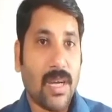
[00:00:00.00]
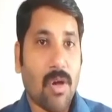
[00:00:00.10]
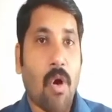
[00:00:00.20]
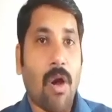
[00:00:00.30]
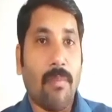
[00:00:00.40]

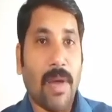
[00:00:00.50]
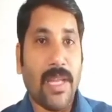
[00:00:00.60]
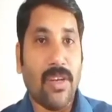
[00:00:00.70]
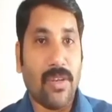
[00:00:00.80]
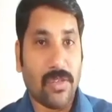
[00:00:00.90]
coal
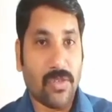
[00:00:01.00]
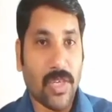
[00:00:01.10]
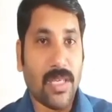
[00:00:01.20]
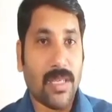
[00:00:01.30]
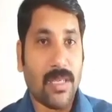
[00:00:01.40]
mine
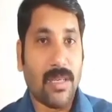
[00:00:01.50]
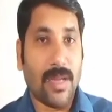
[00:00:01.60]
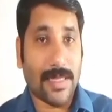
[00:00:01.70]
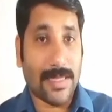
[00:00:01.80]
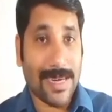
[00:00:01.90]
industry,
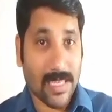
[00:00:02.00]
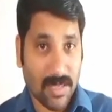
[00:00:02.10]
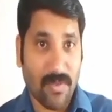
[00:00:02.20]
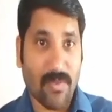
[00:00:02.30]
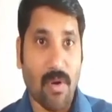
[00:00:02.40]

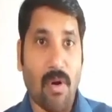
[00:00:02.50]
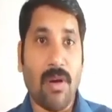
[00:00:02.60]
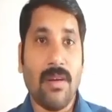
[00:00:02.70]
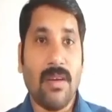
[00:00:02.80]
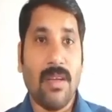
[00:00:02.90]
extraction of
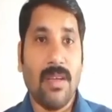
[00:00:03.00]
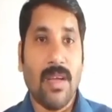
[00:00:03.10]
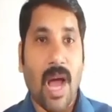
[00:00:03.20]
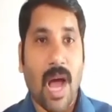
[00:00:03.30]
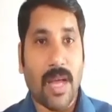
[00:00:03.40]
coal,
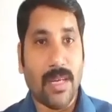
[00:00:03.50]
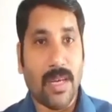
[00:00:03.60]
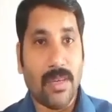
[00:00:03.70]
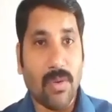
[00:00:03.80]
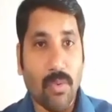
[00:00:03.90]
and
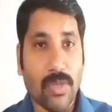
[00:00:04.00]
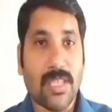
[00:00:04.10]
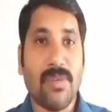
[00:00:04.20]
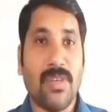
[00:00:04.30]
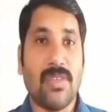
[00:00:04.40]

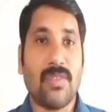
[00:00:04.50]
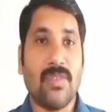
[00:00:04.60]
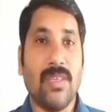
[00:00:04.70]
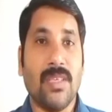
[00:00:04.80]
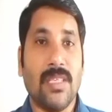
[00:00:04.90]
tourism
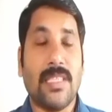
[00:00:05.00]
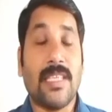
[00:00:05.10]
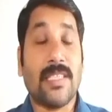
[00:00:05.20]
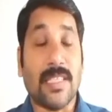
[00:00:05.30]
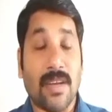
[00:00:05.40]
industry, it's
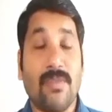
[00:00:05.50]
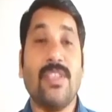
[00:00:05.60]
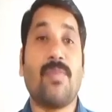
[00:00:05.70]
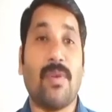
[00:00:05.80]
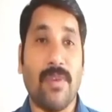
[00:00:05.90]
a
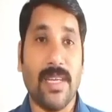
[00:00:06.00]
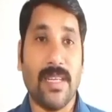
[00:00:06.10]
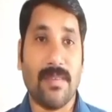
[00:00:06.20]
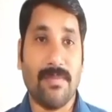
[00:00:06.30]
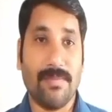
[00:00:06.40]
service provider.